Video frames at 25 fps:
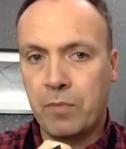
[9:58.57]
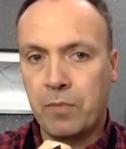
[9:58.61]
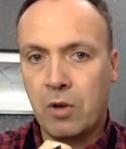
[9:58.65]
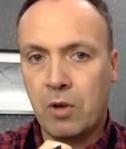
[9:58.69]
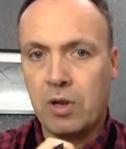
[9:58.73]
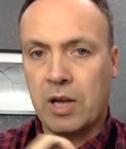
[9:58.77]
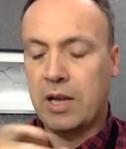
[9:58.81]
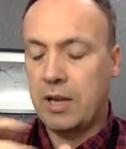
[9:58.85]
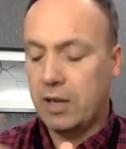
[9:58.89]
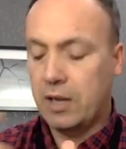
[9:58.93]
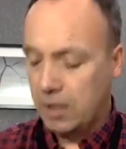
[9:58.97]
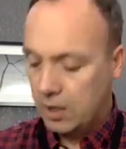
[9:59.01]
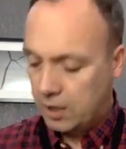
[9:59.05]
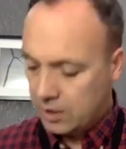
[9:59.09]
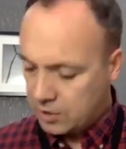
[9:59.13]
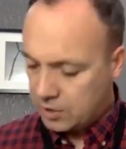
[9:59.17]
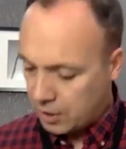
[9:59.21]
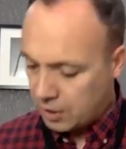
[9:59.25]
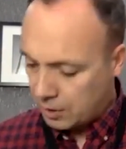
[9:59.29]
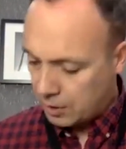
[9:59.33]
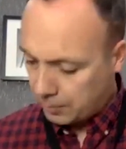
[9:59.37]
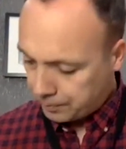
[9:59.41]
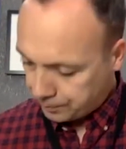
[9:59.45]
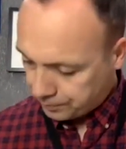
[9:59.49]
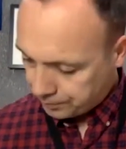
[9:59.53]
Okay,
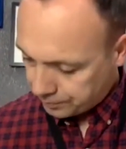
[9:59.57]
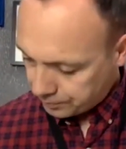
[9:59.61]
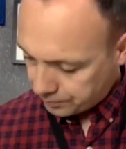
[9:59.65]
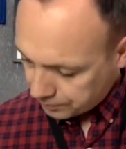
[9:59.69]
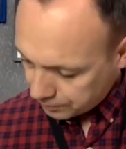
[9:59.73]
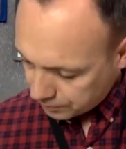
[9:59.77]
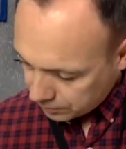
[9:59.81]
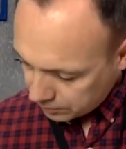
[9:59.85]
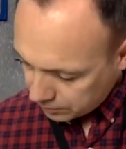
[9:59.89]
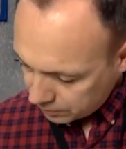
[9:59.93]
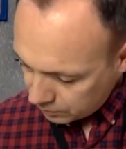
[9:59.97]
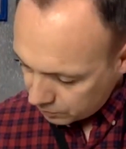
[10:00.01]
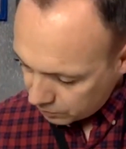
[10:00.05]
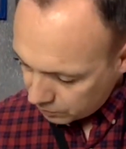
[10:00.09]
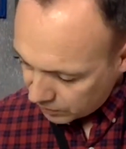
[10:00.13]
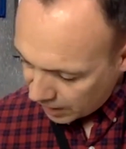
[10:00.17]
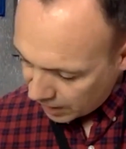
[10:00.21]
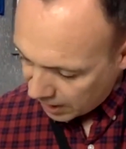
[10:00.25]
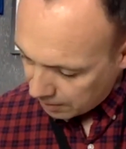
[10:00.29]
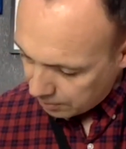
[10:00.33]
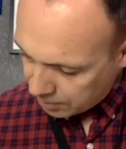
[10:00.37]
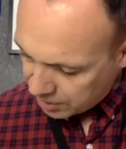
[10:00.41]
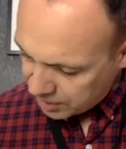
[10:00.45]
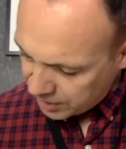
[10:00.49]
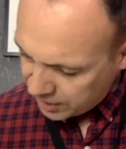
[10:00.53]
so
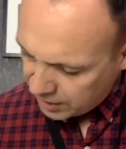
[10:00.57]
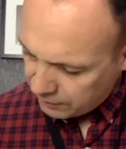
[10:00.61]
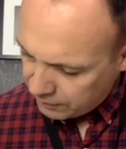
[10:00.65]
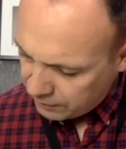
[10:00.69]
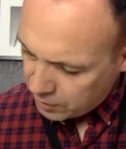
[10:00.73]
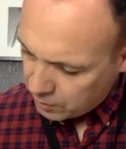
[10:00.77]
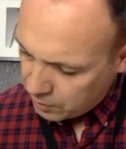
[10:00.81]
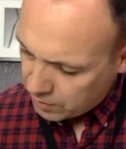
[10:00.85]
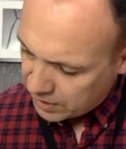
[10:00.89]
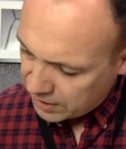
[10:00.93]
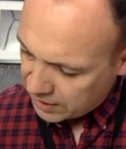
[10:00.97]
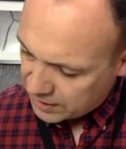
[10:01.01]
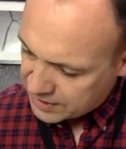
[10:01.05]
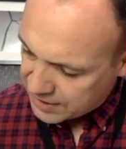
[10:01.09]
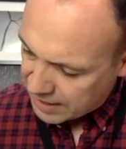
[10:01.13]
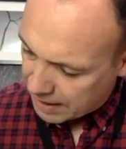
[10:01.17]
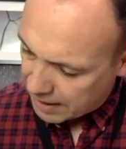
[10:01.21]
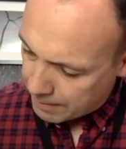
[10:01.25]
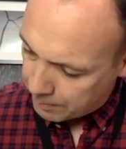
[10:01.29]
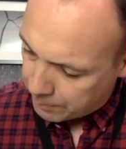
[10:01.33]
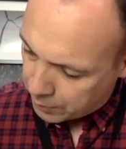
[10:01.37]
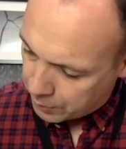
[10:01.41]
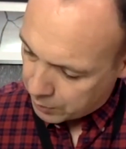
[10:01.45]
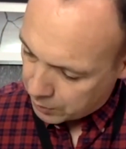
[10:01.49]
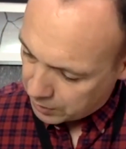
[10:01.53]
I'm going to give you an
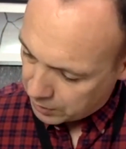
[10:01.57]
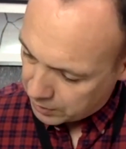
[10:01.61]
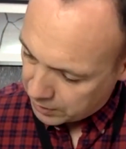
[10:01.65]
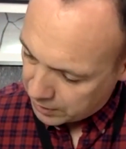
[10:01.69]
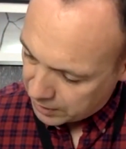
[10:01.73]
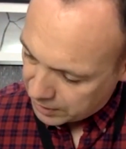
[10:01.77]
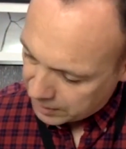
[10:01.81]
example.